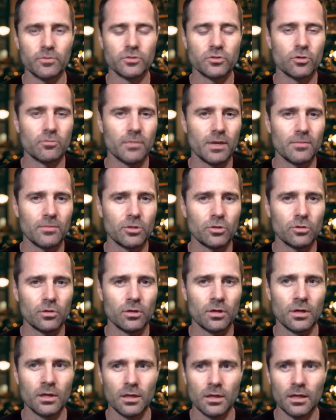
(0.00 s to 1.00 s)
So maybe you're
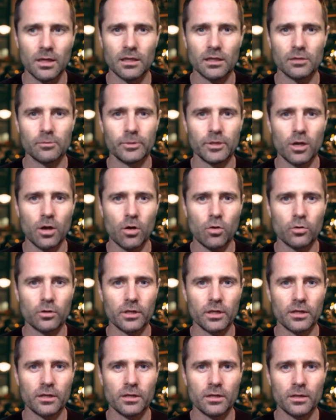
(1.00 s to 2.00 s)
a little bit
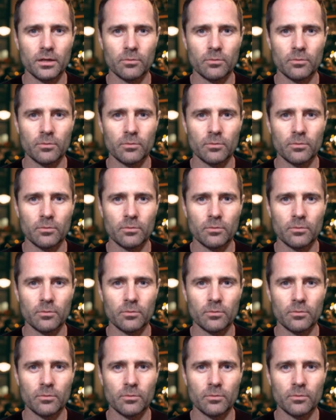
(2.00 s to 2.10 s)
older